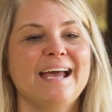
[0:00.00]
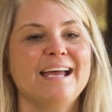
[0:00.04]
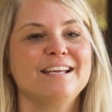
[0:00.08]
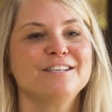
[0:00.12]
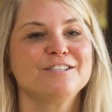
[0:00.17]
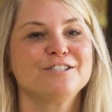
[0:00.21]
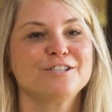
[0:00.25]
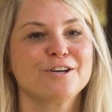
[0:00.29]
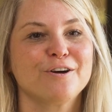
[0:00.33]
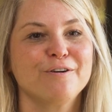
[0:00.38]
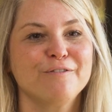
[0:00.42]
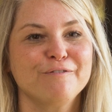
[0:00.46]

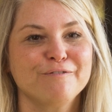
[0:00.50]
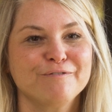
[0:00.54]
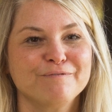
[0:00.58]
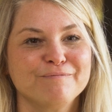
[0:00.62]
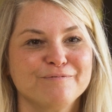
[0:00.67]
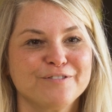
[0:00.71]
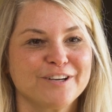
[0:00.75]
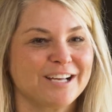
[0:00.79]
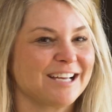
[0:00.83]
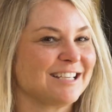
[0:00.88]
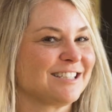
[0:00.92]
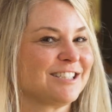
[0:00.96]
And don't
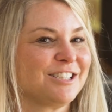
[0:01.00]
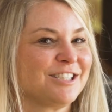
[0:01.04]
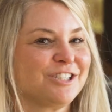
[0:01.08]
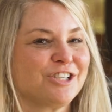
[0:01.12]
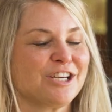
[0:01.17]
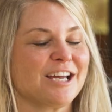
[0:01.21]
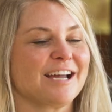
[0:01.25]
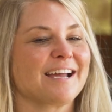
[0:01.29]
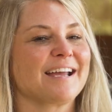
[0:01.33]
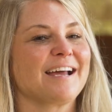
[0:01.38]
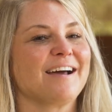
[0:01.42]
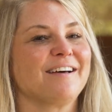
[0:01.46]
forget to
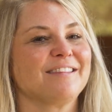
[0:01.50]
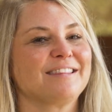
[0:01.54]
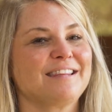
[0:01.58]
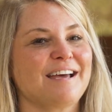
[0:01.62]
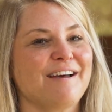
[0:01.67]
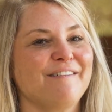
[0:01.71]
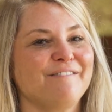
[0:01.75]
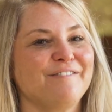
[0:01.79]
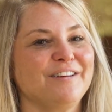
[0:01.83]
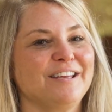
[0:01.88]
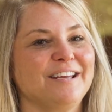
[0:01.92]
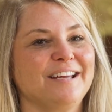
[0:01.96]
check out
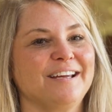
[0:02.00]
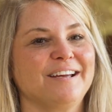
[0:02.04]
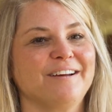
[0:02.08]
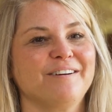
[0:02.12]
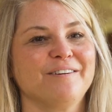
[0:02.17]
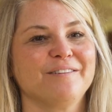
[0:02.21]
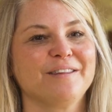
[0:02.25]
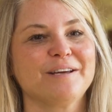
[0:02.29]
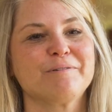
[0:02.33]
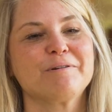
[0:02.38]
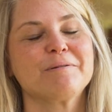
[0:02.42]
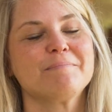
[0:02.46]
that video
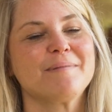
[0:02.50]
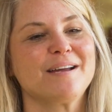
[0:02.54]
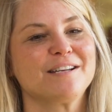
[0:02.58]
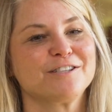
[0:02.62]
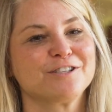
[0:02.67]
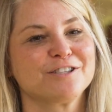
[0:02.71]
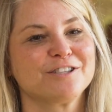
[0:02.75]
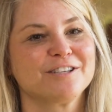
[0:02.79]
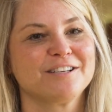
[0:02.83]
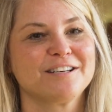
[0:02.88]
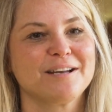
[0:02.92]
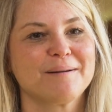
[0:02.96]
that we
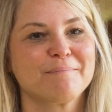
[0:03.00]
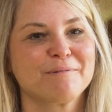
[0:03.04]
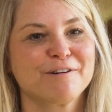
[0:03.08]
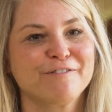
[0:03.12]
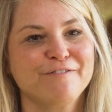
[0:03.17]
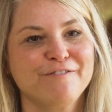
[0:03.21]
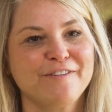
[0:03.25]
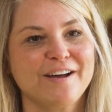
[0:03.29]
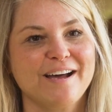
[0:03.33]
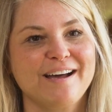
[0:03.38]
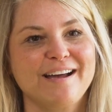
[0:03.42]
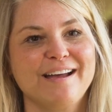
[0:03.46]
mentioned in number
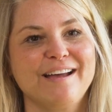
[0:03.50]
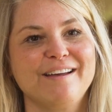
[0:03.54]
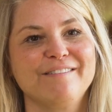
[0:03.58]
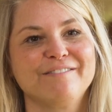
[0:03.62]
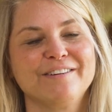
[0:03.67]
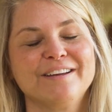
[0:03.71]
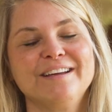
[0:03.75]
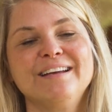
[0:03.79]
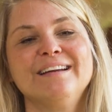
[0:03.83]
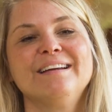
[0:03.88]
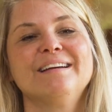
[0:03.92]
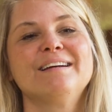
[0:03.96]
5
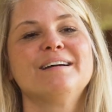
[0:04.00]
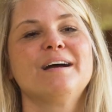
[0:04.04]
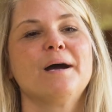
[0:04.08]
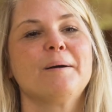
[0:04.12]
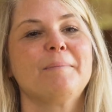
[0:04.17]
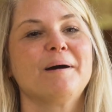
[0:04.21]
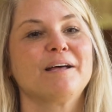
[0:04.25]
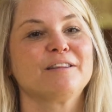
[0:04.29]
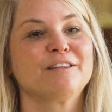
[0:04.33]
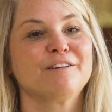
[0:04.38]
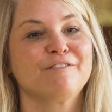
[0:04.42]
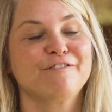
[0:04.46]

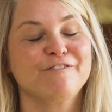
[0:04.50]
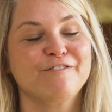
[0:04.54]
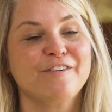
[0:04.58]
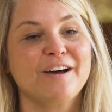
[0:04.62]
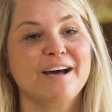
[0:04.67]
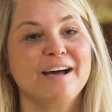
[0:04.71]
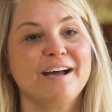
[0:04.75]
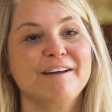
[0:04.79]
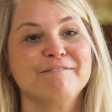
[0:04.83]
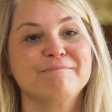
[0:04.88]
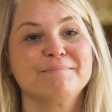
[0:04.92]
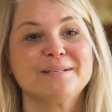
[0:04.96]
about the
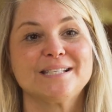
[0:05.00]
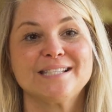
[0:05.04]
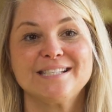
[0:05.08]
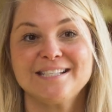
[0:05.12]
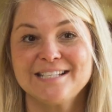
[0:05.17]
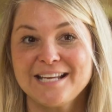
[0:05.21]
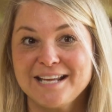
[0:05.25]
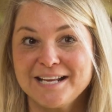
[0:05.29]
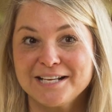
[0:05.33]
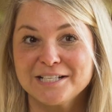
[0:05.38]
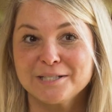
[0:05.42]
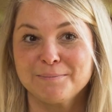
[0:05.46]
5
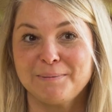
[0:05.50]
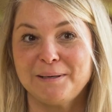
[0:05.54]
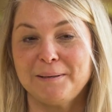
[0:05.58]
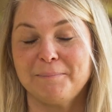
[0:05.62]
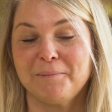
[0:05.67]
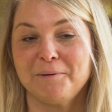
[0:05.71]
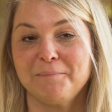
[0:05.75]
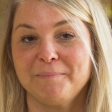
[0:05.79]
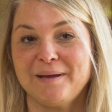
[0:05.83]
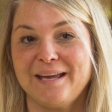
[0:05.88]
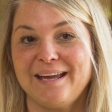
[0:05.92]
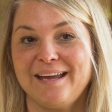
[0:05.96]
mistakes people
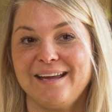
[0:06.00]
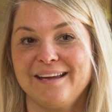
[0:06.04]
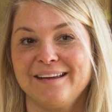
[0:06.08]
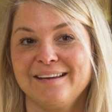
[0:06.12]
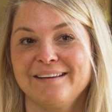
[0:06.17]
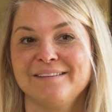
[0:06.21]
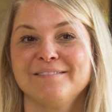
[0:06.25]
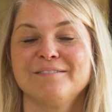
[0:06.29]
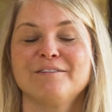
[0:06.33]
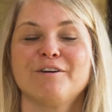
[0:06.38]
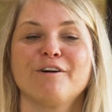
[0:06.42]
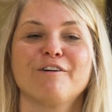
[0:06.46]
make,
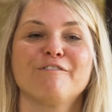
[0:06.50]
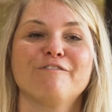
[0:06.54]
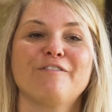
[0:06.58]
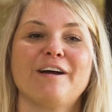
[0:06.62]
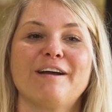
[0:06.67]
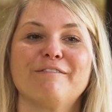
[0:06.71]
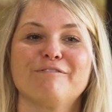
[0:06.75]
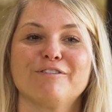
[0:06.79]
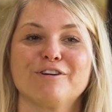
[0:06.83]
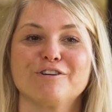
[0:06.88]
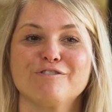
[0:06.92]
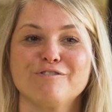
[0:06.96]
or
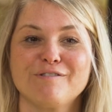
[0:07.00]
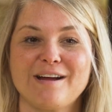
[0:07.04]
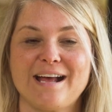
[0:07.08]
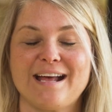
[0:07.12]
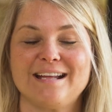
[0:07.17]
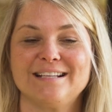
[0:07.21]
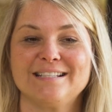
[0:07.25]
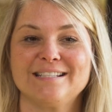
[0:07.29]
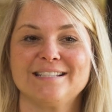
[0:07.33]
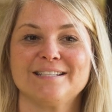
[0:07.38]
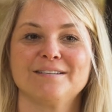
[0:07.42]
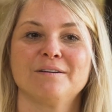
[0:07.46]
5
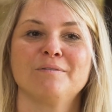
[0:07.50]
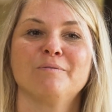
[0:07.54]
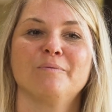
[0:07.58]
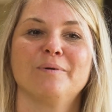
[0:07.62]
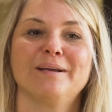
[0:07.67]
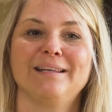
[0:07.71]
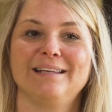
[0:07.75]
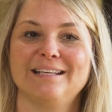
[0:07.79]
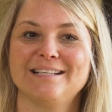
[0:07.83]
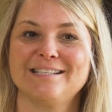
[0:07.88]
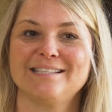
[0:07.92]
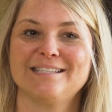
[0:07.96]
regrets
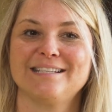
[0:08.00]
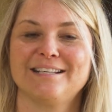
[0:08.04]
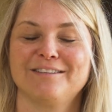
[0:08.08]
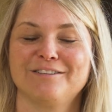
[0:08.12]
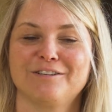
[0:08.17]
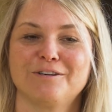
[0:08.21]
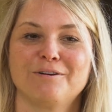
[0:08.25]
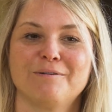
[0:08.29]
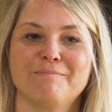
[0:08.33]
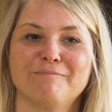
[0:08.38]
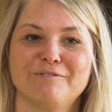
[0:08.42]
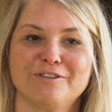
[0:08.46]
when listing their
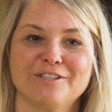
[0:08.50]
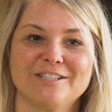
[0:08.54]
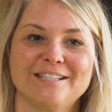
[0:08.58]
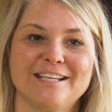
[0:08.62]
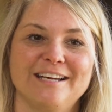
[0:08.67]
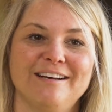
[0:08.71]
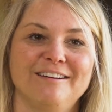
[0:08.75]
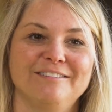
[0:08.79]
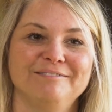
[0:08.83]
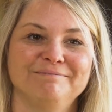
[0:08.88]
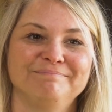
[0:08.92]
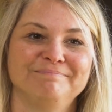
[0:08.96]
home for
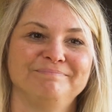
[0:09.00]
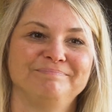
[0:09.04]
sale.